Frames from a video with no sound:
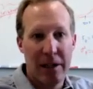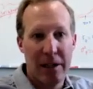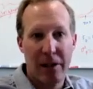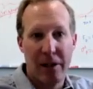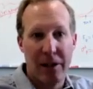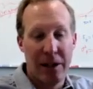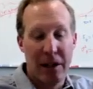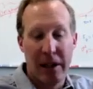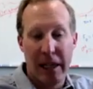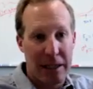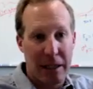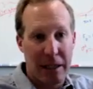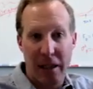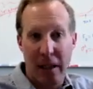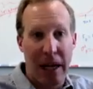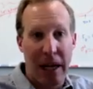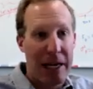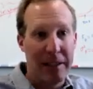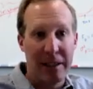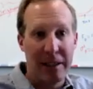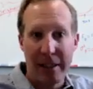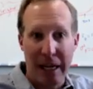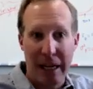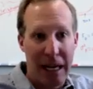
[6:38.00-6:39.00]
the
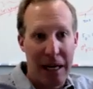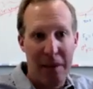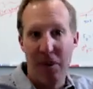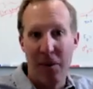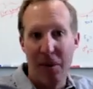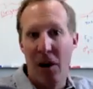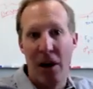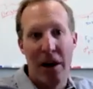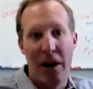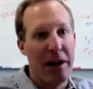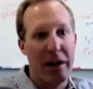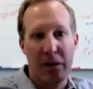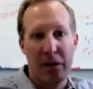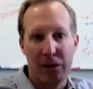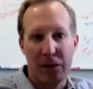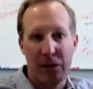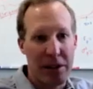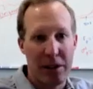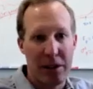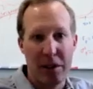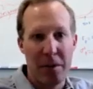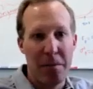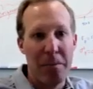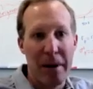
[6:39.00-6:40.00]
lights came on and it was
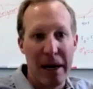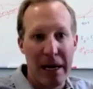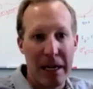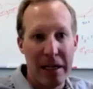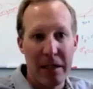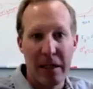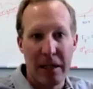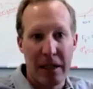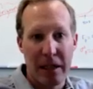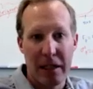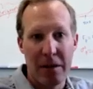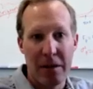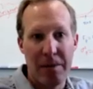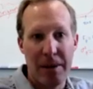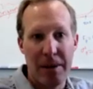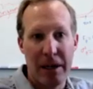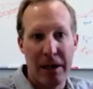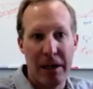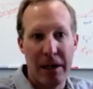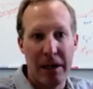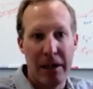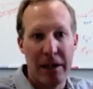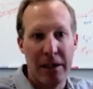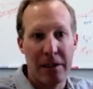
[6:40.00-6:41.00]
this amazing
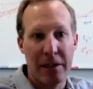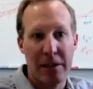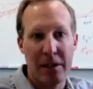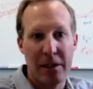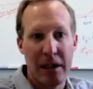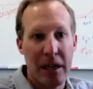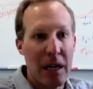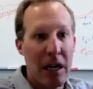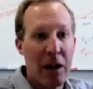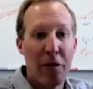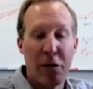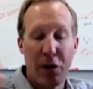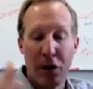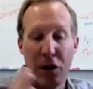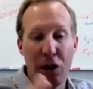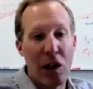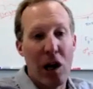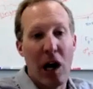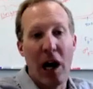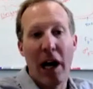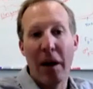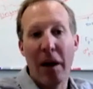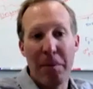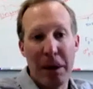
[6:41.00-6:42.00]
experience. For a
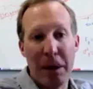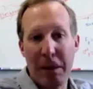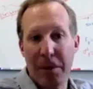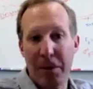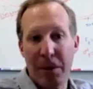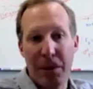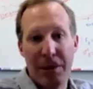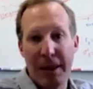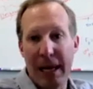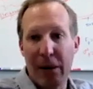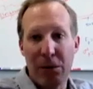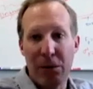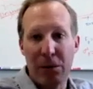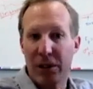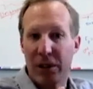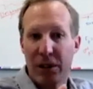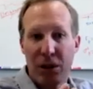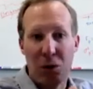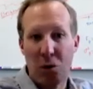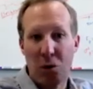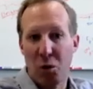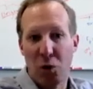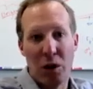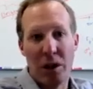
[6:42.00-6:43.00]
lot of people, that was
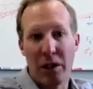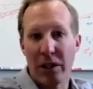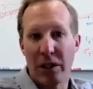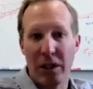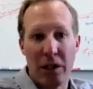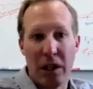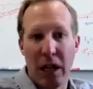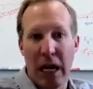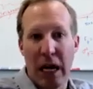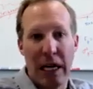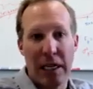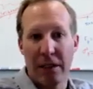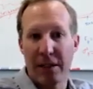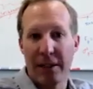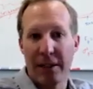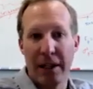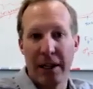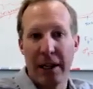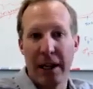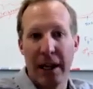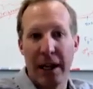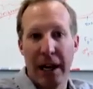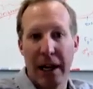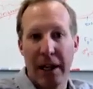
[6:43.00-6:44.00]
the worst class
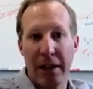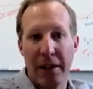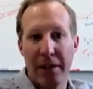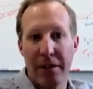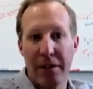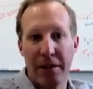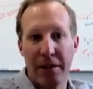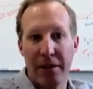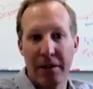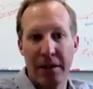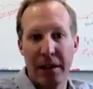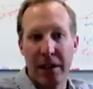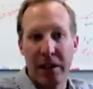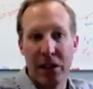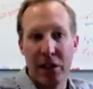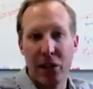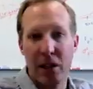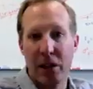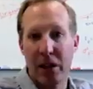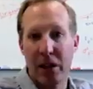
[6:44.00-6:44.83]
they had in